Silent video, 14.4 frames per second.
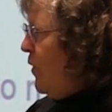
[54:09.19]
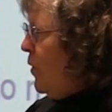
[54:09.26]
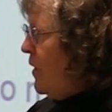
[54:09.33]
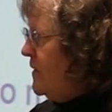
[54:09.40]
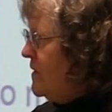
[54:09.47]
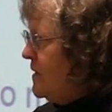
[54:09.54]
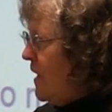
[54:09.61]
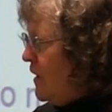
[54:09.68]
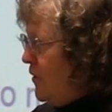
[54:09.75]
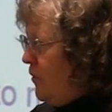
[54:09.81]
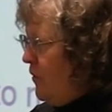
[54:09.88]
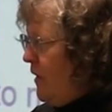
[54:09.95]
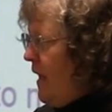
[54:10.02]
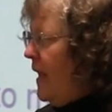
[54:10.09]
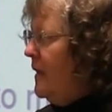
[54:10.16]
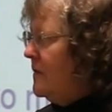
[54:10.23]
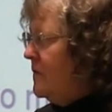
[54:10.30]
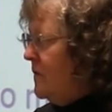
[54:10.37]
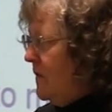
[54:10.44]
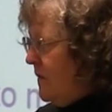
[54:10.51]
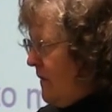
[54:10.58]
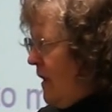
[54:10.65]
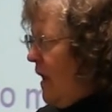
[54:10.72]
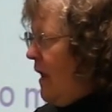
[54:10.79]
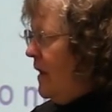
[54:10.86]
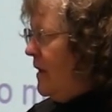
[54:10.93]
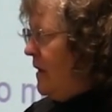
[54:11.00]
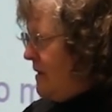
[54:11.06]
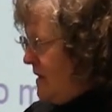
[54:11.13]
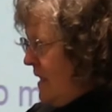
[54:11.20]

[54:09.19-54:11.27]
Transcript: focused on your next design